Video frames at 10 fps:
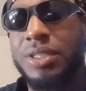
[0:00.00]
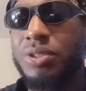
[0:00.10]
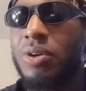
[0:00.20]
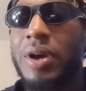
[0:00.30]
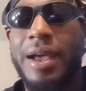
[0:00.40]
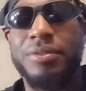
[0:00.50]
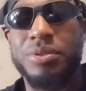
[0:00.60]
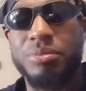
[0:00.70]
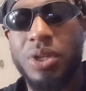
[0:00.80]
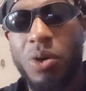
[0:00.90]
you're gonna have
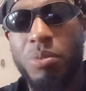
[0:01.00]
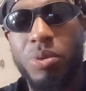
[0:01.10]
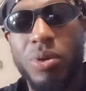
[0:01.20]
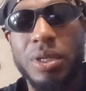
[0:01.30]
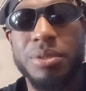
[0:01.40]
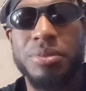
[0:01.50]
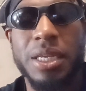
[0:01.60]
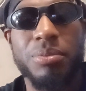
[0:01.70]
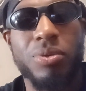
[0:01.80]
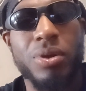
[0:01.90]
some dope boys, some
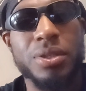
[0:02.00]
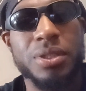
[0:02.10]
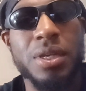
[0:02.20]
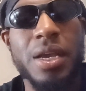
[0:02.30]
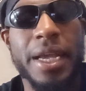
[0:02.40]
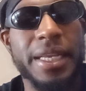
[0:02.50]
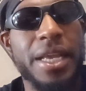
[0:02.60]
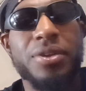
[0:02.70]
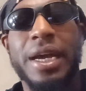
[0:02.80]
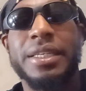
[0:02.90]
D boys, and yeah,
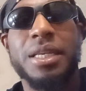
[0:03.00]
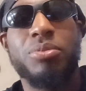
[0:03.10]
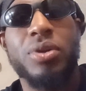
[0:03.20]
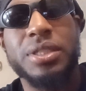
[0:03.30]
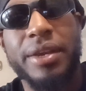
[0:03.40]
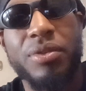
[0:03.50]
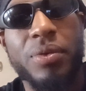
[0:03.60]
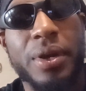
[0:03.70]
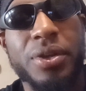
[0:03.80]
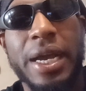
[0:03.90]
you got D boys
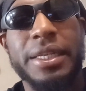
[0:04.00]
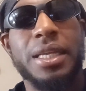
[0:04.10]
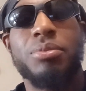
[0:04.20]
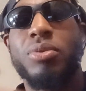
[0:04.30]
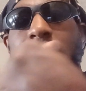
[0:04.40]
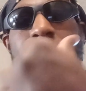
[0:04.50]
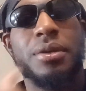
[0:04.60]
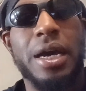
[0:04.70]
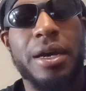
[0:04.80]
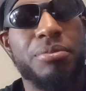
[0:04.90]
everywhere. You got D boys
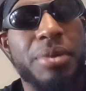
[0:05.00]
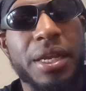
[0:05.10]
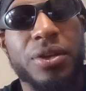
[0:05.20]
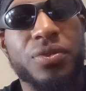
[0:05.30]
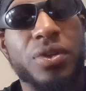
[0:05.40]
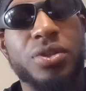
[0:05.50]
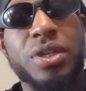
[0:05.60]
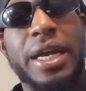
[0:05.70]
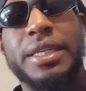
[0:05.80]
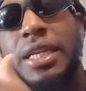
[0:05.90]
out in Bakersfield. You
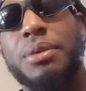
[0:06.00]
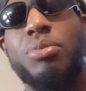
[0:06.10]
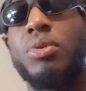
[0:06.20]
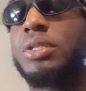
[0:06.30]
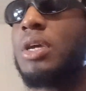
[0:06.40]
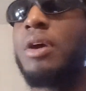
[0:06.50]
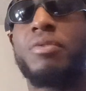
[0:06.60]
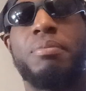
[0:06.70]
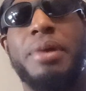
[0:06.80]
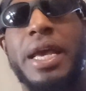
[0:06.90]
got D boys
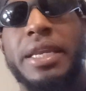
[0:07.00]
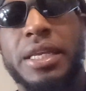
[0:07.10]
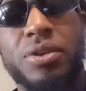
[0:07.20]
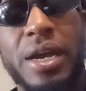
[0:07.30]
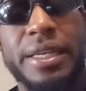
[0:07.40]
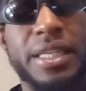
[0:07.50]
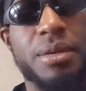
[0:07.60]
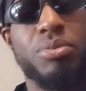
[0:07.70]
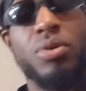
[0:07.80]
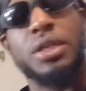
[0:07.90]
from Banning. You got D
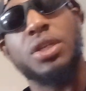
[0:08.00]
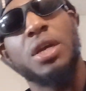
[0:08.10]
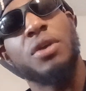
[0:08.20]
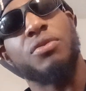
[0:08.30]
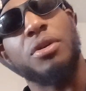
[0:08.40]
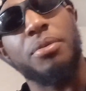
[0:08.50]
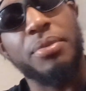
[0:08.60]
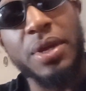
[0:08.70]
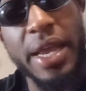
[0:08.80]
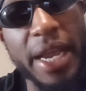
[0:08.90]
boys from
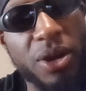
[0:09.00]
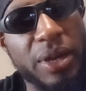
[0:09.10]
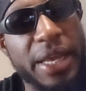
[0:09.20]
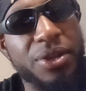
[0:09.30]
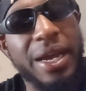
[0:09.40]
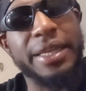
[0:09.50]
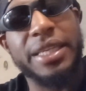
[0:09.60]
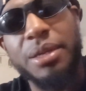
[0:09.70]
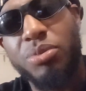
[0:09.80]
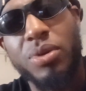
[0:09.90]
LA. You got
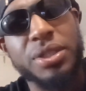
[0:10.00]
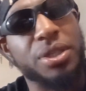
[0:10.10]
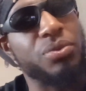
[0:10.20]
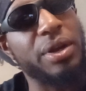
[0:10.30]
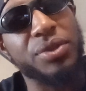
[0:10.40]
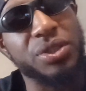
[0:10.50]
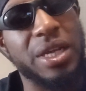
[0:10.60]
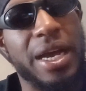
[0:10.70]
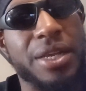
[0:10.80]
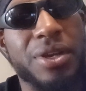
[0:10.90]
D boys in
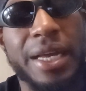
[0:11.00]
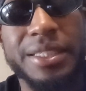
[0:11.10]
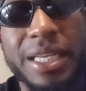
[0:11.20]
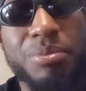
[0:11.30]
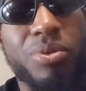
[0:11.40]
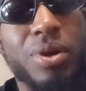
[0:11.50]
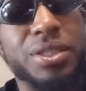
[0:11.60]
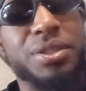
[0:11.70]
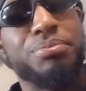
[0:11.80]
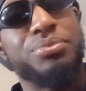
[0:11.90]
Riverside. You got D
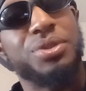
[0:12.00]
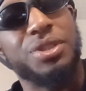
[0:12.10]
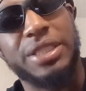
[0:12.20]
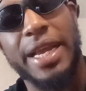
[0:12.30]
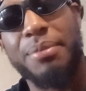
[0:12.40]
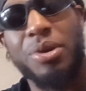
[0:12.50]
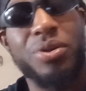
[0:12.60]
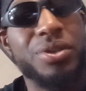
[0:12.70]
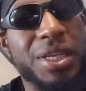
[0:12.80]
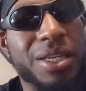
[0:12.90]
boys in San
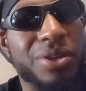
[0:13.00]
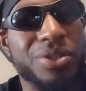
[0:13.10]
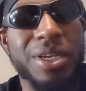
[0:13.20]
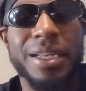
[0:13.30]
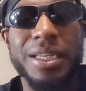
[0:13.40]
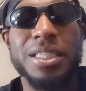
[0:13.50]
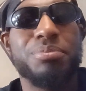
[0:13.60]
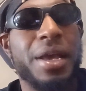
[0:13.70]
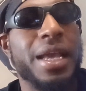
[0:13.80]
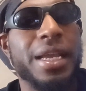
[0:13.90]
Bernardino. You got niggas
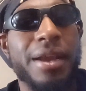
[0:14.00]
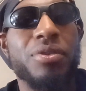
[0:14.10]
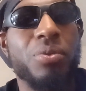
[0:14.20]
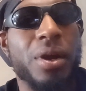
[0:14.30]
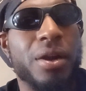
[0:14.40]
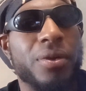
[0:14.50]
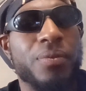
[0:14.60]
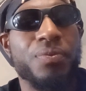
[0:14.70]
bang everywhere.